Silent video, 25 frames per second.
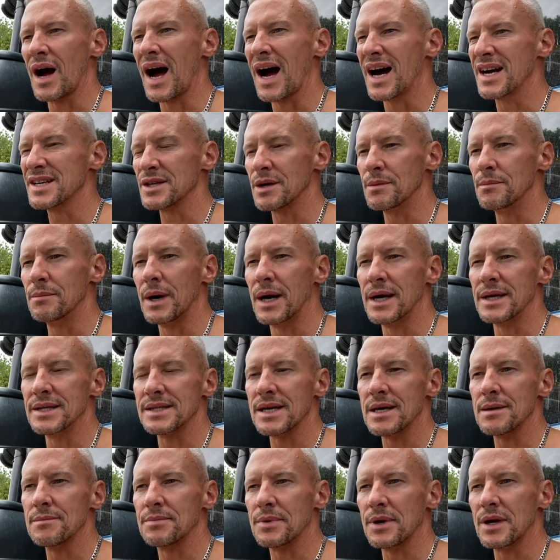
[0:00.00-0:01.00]
don't mind
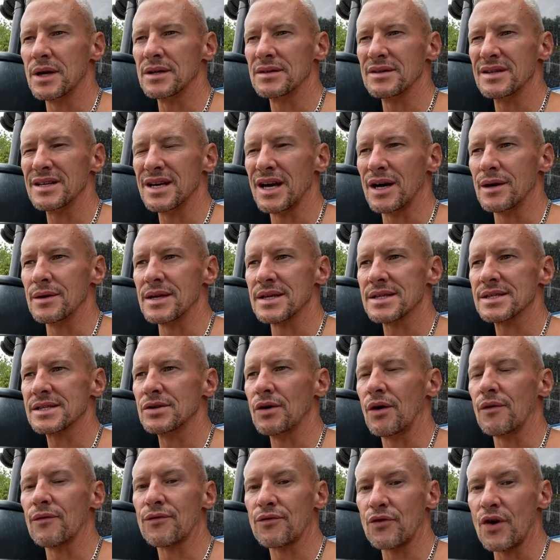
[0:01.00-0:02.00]
it, but you know, it's
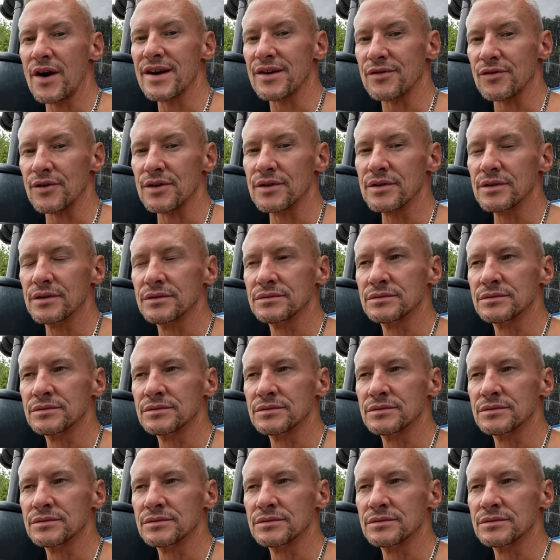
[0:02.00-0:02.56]
not fragrant.